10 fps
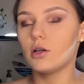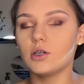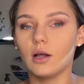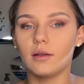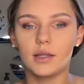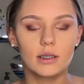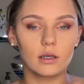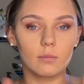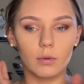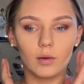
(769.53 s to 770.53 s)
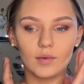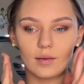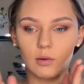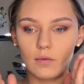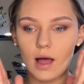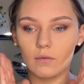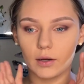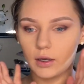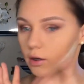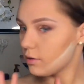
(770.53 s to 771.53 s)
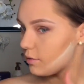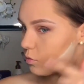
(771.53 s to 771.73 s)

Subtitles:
just put some of that right here so